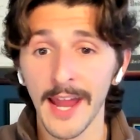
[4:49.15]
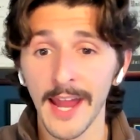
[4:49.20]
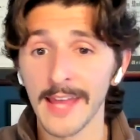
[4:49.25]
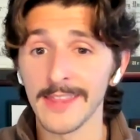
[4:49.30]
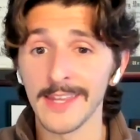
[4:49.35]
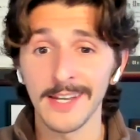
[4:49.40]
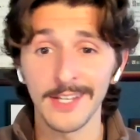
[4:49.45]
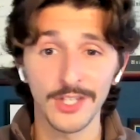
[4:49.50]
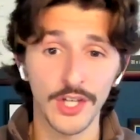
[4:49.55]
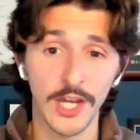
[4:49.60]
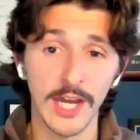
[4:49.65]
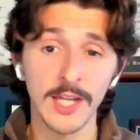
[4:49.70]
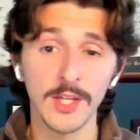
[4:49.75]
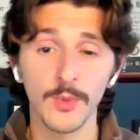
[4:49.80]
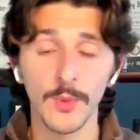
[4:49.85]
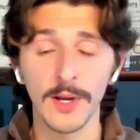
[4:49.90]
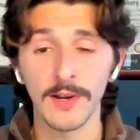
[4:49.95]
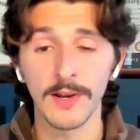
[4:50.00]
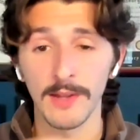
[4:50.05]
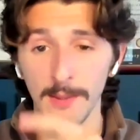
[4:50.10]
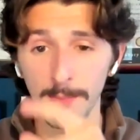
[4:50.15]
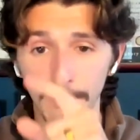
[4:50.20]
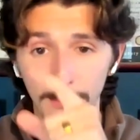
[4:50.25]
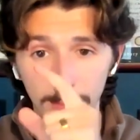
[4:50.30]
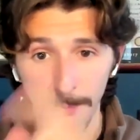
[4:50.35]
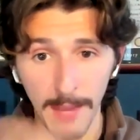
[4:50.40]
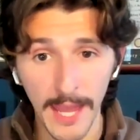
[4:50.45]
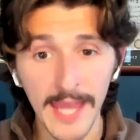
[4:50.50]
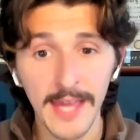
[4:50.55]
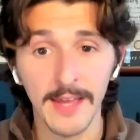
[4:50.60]
and then in January,
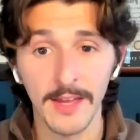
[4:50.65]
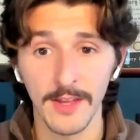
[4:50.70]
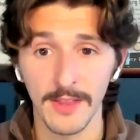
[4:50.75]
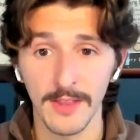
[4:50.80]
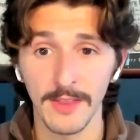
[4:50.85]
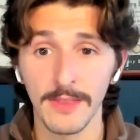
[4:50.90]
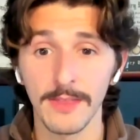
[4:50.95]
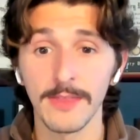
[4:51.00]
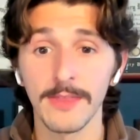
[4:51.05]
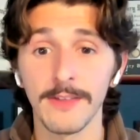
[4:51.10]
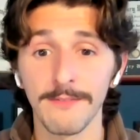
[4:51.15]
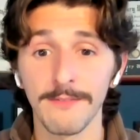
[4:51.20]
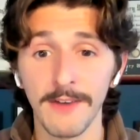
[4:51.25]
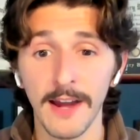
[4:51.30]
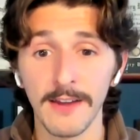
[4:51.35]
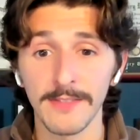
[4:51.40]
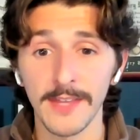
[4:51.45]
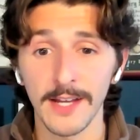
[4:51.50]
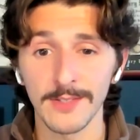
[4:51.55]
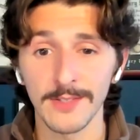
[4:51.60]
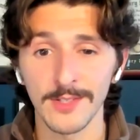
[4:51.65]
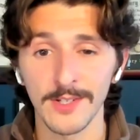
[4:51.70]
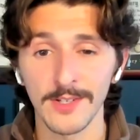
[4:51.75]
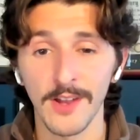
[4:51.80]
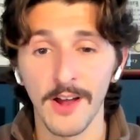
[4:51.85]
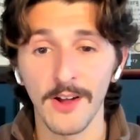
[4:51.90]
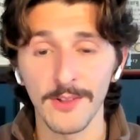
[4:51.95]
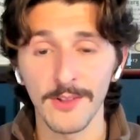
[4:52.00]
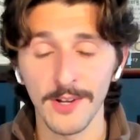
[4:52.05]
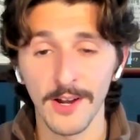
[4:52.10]
make the
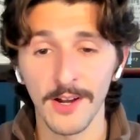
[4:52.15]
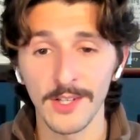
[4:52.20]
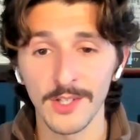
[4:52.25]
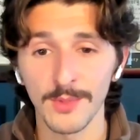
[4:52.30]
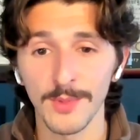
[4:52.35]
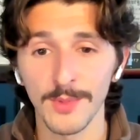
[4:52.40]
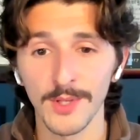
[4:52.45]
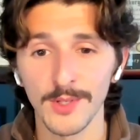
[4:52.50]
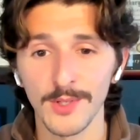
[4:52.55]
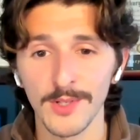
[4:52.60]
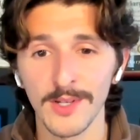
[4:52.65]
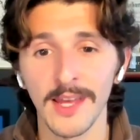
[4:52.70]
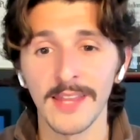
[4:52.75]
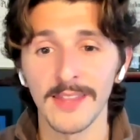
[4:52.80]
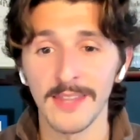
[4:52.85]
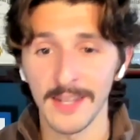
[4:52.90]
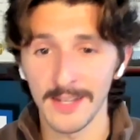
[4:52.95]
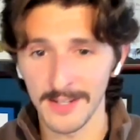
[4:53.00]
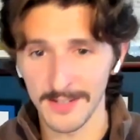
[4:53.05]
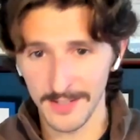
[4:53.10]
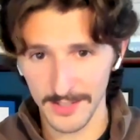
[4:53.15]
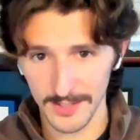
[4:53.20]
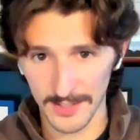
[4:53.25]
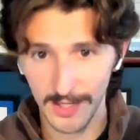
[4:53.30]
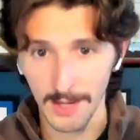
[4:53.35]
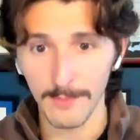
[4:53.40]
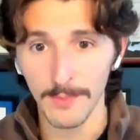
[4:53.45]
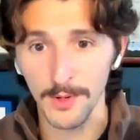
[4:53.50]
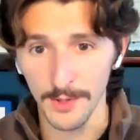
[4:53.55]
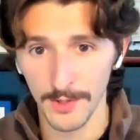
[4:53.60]
$5,000 contribution, and then in
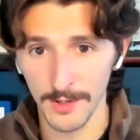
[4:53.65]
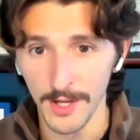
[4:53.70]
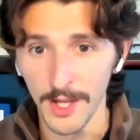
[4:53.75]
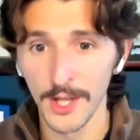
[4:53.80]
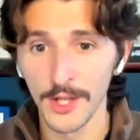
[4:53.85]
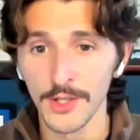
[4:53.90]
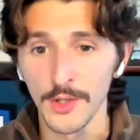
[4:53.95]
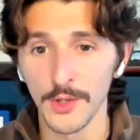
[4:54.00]
December,